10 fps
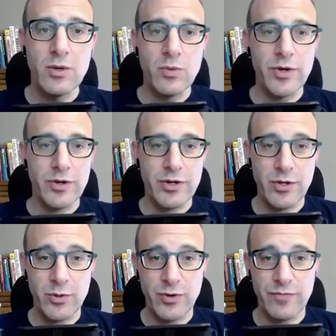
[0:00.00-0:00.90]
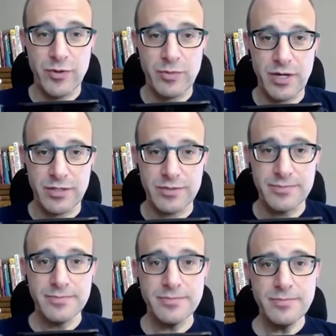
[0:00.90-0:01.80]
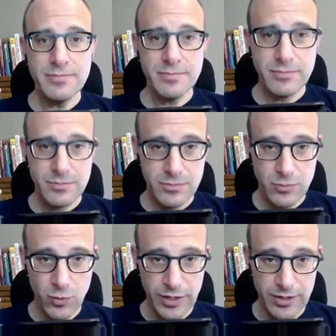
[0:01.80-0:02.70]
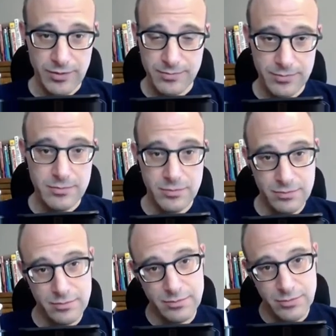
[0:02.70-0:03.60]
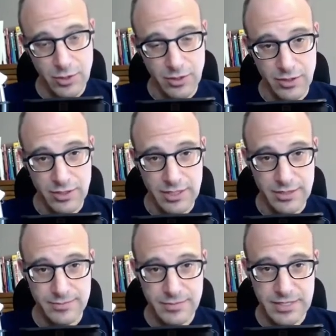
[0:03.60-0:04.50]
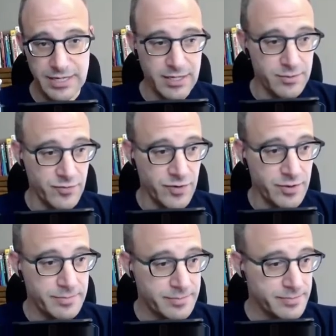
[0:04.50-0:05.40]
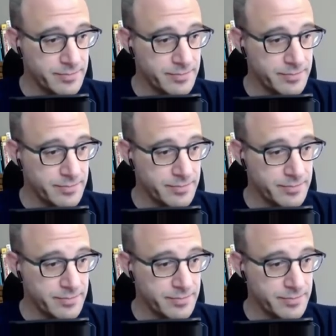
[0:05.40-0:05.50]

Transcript: we are going to go to our view model where our data comes from,